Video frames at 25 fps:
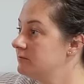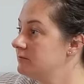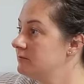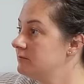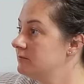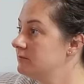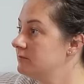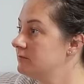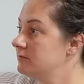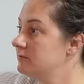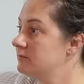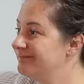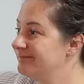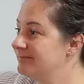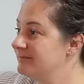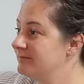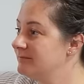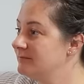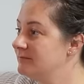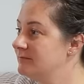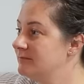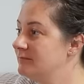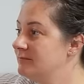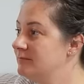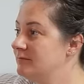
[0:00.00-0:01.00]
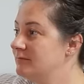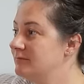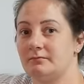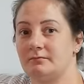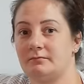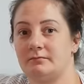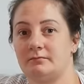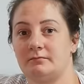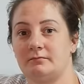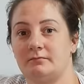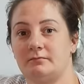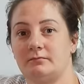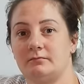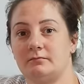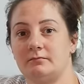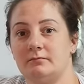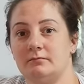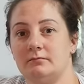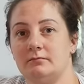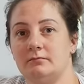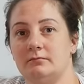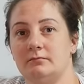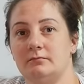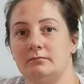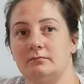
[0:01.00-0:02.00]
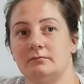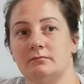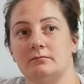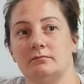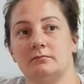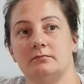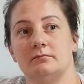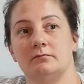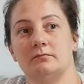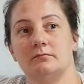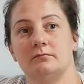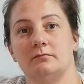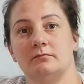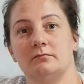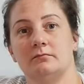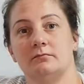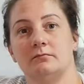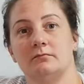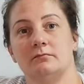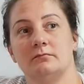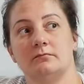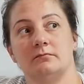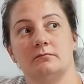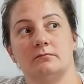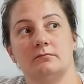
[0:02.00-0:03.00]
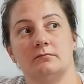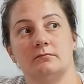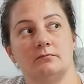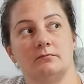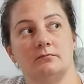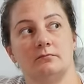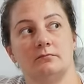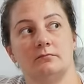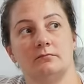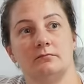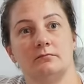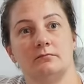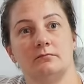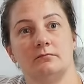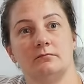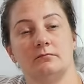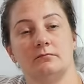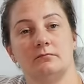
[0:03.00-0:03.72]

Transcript: [no speech]